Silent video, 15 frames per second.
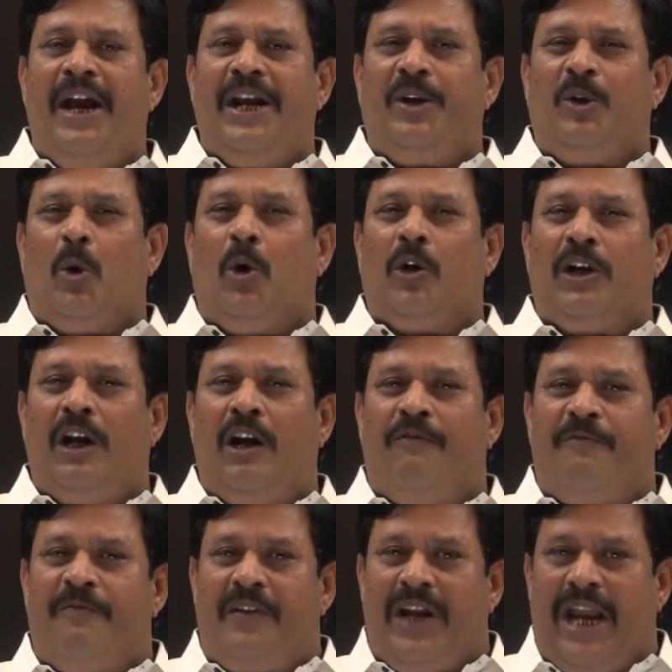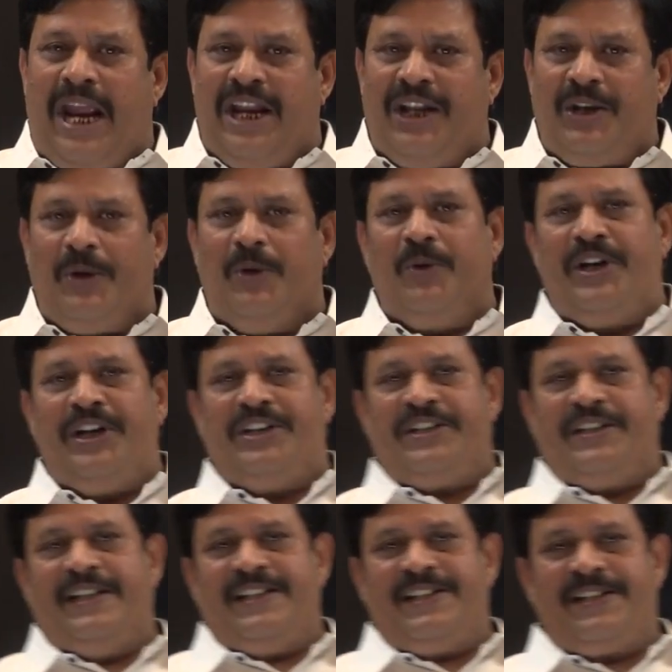a total of 8 unit
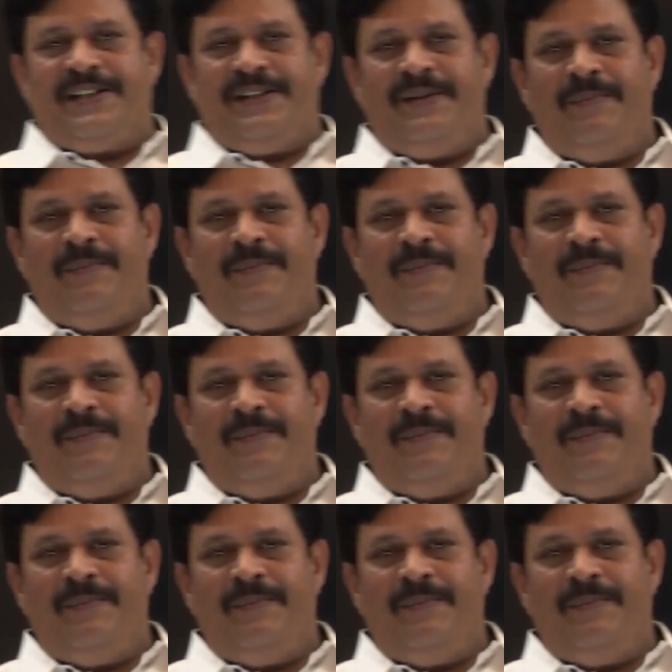cells.